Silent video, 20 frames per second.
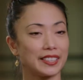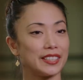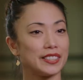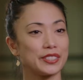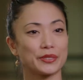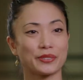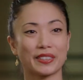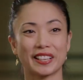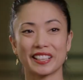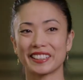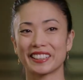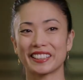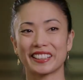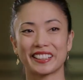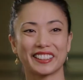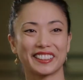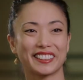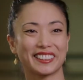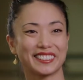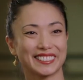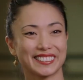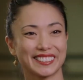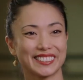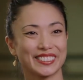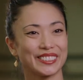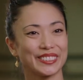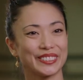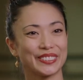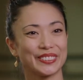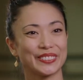he's right there
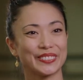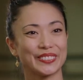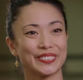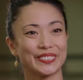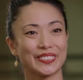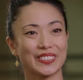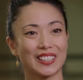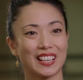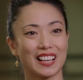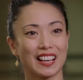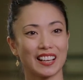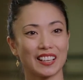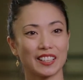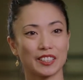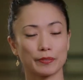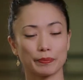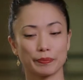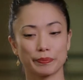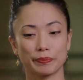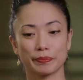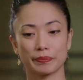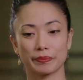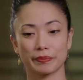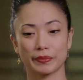to um,